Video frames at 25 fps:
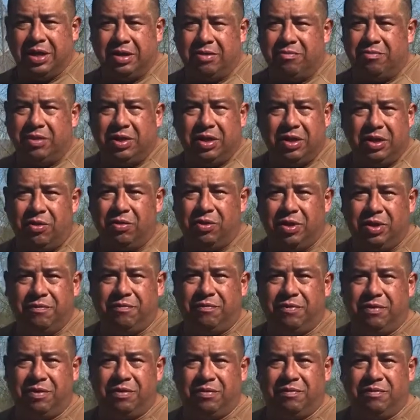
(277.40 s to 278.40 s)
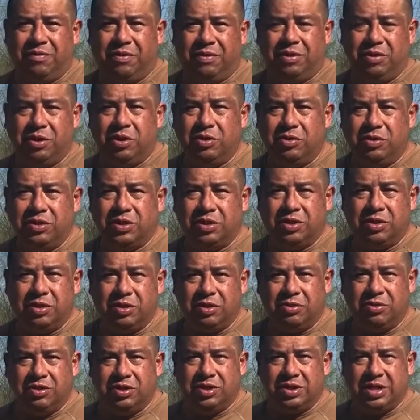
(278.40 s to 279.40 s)
and really only for loose
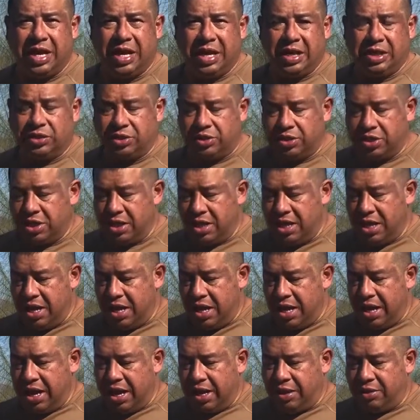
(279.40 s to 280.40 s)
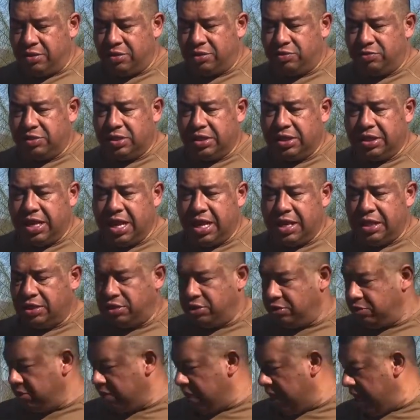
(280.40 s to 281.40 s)
sage, and there's really kind of
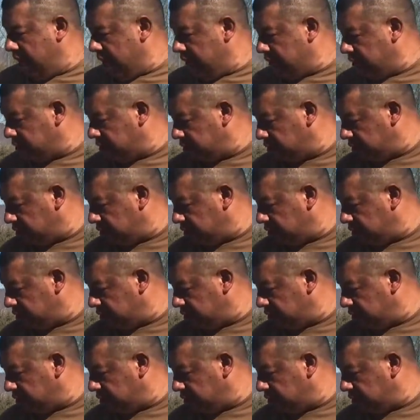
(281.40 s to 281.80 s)
two kinds.